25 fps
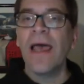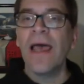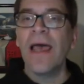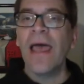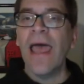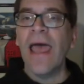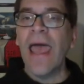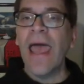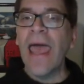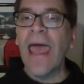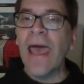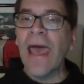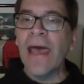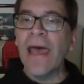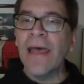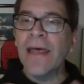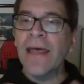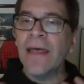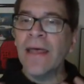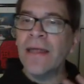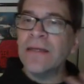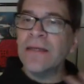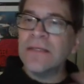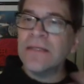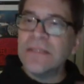
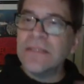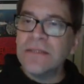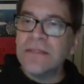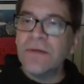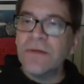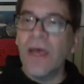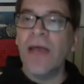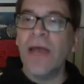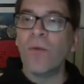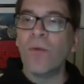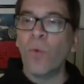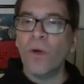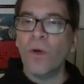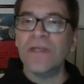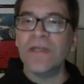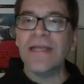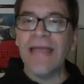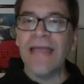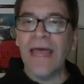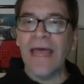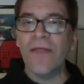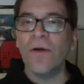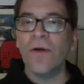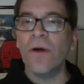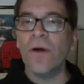and work
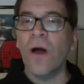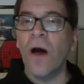together